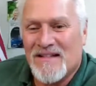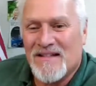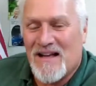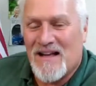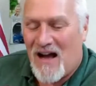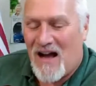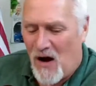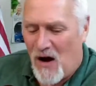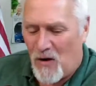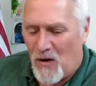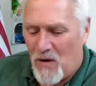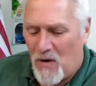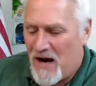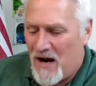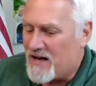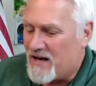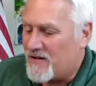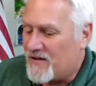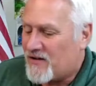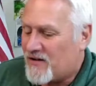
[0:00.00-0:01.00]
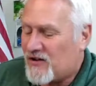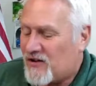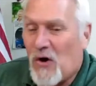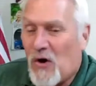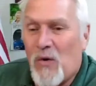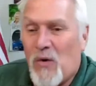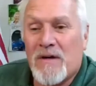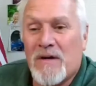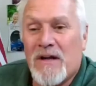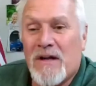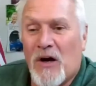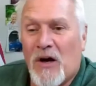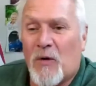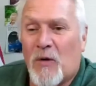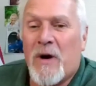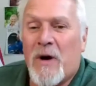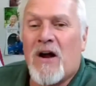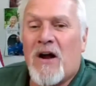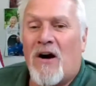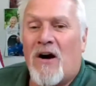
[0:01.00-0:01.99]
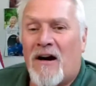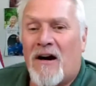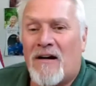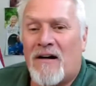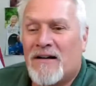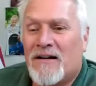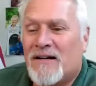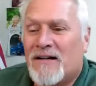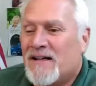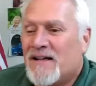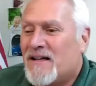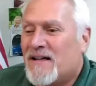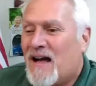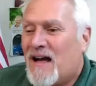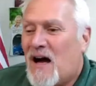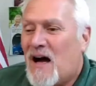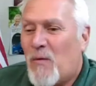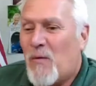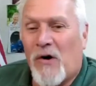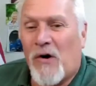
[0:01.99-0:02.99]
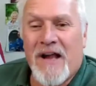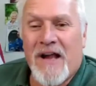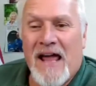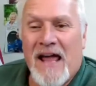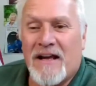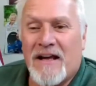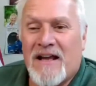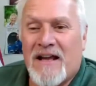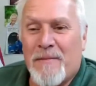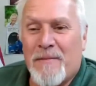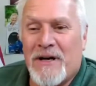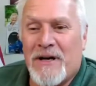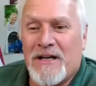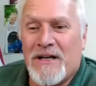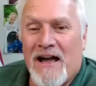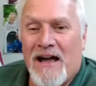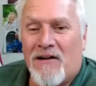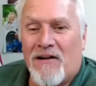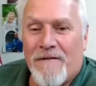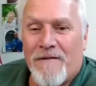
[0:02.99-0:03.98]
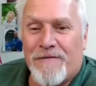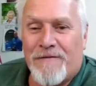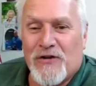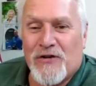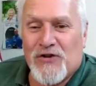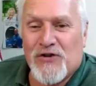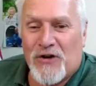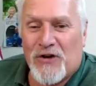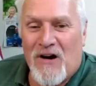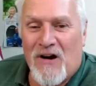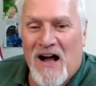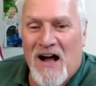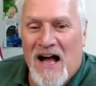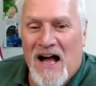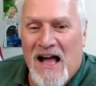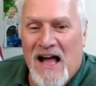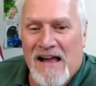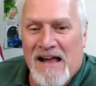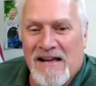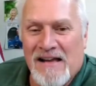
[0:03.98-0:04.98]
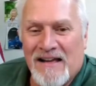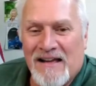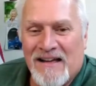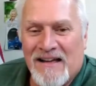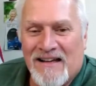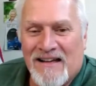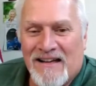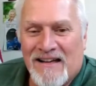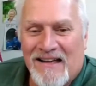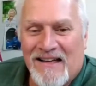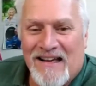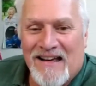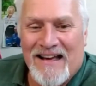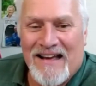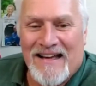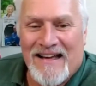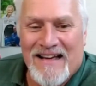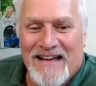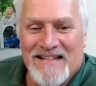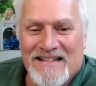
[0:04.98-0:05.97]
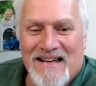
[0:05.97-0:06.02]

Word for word: All right, so here we are. Uh, we're kind of coming down off the sugar high, and